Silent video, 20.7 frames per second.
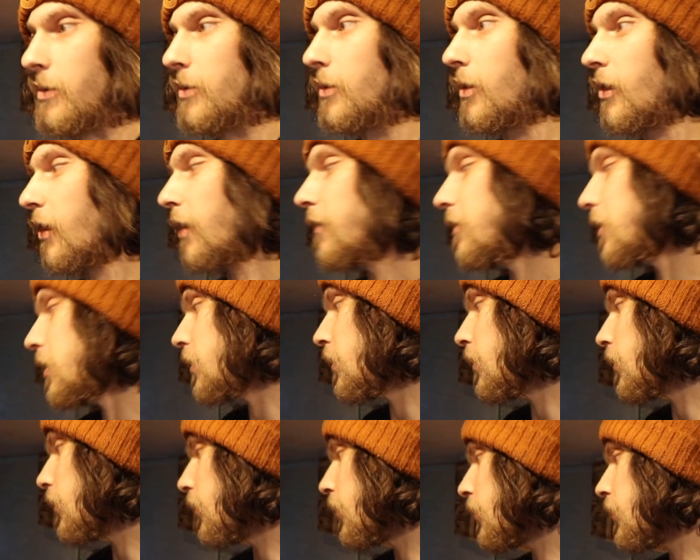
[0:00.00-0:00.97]
You live and you
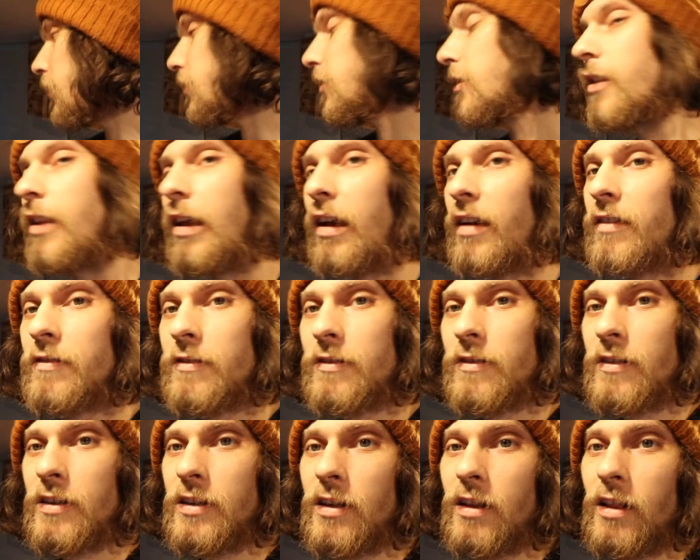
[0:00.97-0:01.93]
learn and you
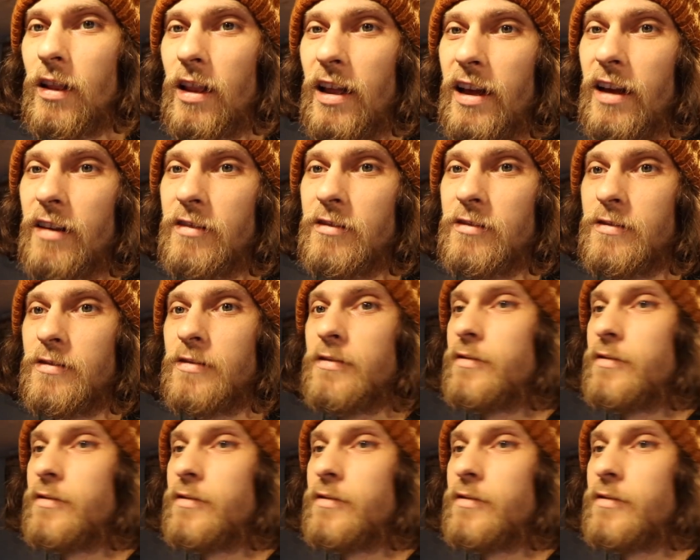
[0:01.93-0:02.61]
love and you laugh.